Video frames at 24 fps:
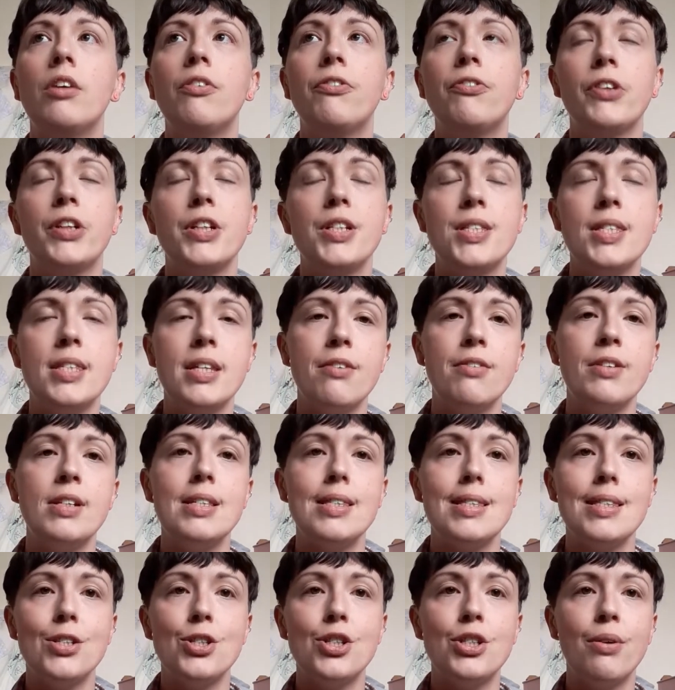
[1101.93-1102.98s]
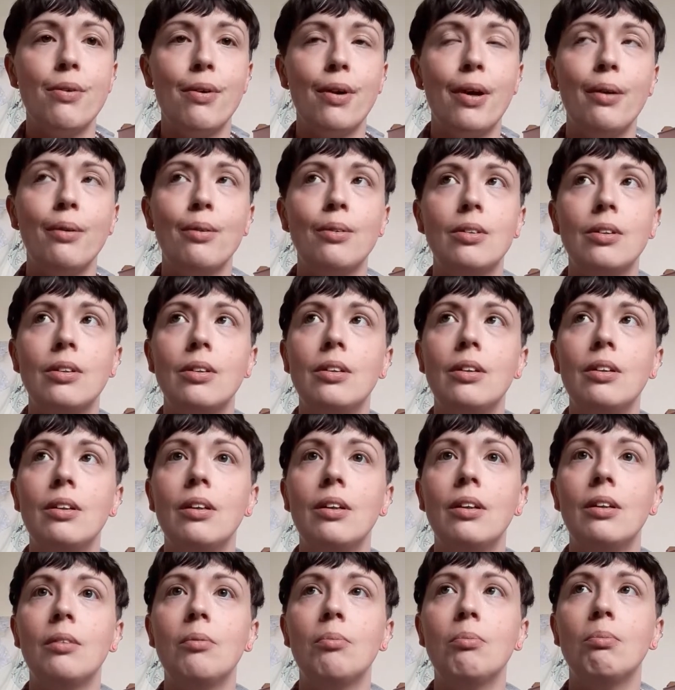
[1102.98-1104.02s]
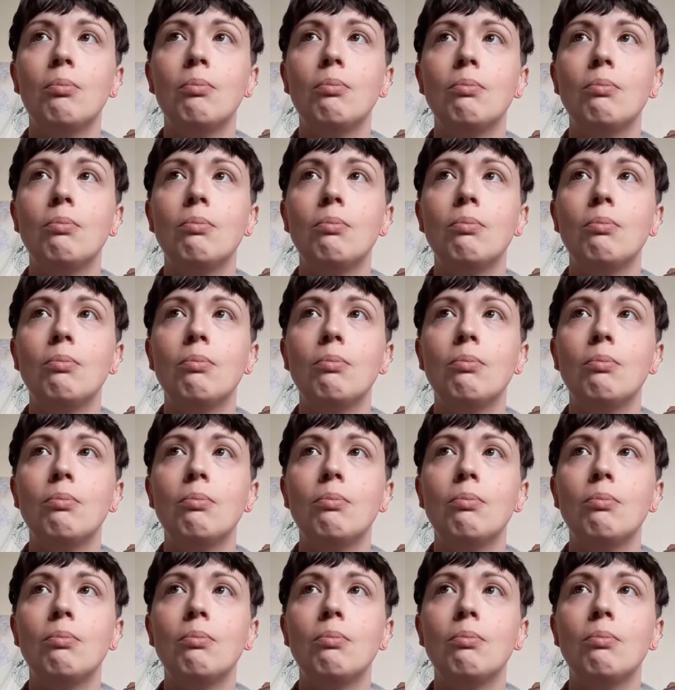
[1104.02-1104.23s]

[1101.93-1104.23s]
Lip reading: first series that she wrote, Throne